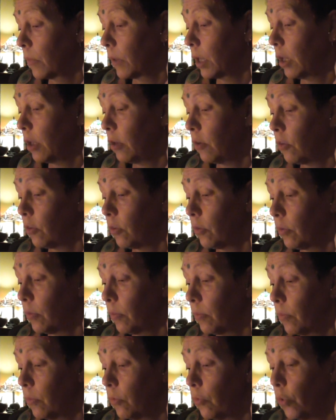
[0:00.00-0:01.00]

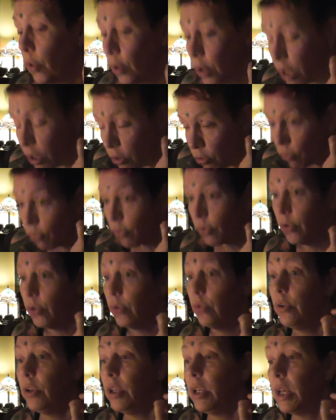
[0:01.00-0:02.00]
it's working
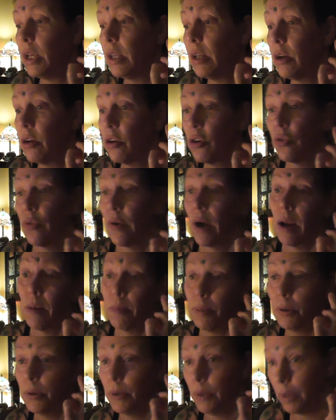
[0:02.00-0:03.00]
through the inner crap,